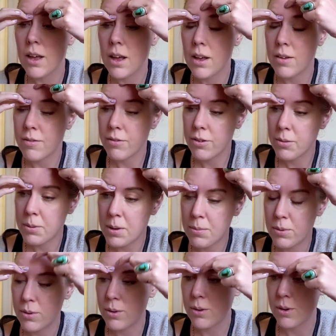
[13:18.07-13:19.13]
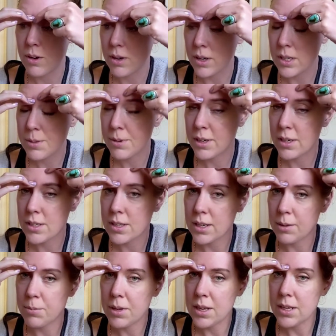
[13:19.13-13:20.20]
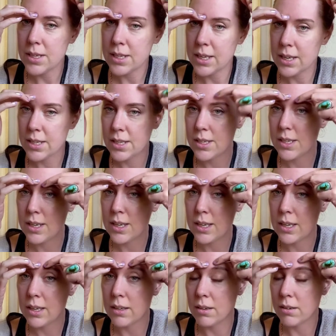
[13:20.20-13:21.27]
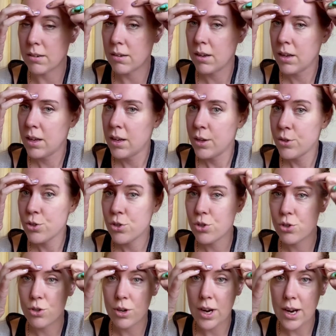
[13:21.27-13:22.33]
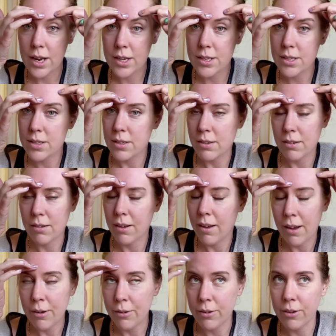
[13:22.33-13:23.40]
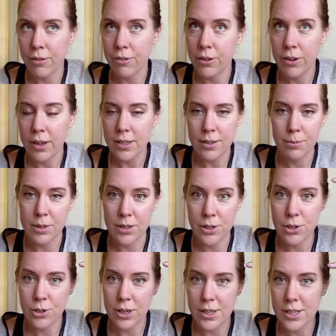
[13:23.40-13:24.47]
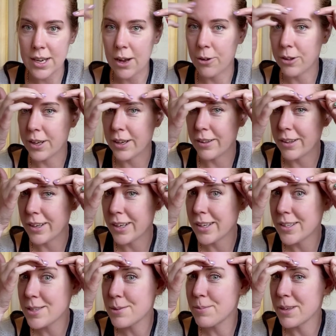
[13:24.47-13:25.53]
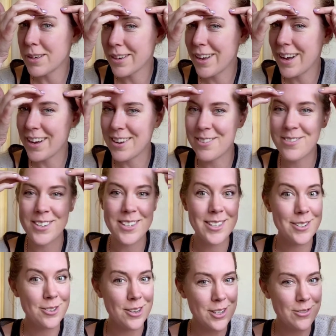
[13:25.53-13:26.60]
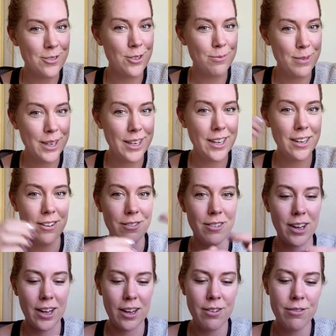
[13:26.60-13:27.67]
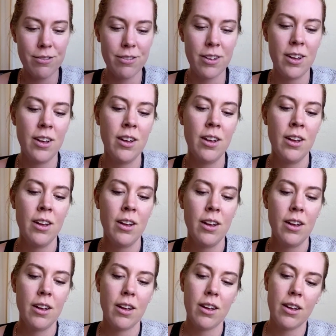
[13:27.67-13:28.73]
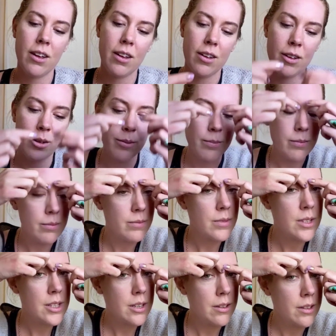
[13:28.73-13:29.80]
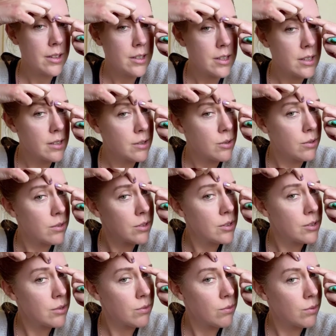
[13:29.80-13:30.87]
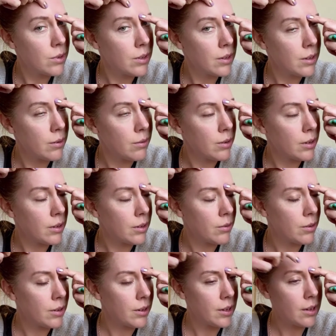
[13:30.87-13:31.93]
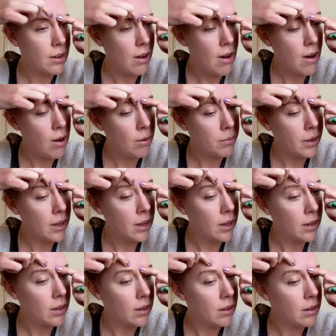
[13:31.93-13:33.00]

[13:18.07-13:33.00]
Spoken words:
for people who are experiencing PTSD and stress. And I don't know if you guys have been stressed out lately. It's been kind of a stressful period of life. So this is just really, really, really calming,